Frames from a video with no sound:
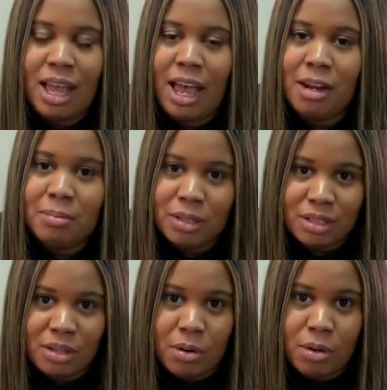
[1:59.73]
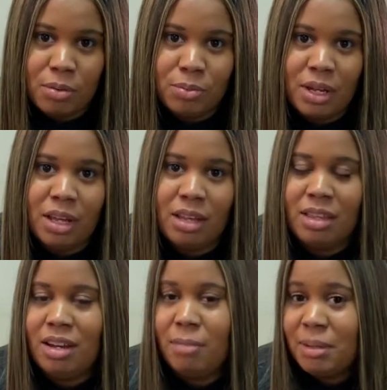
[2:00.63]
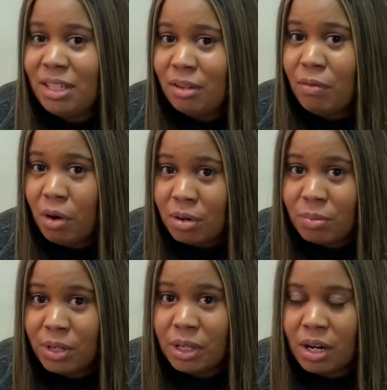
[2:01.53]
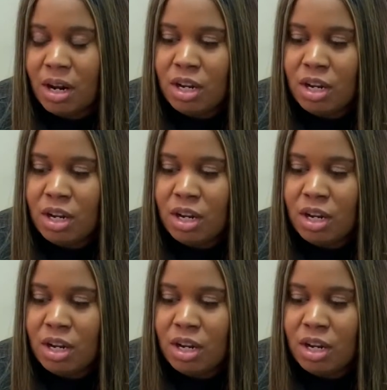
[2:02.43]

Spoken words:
had a book to go home with, and a piece of artwork.